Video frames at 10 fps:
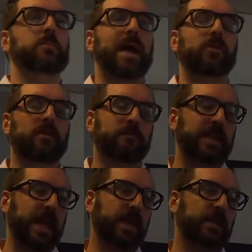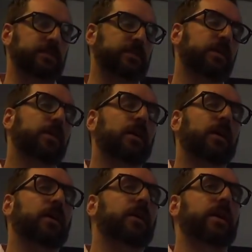in a matter of days,
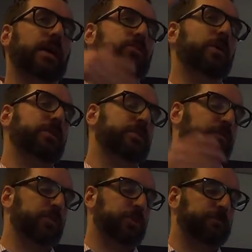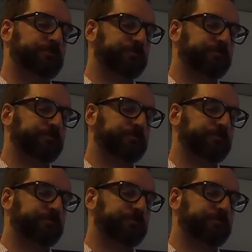as well as the future.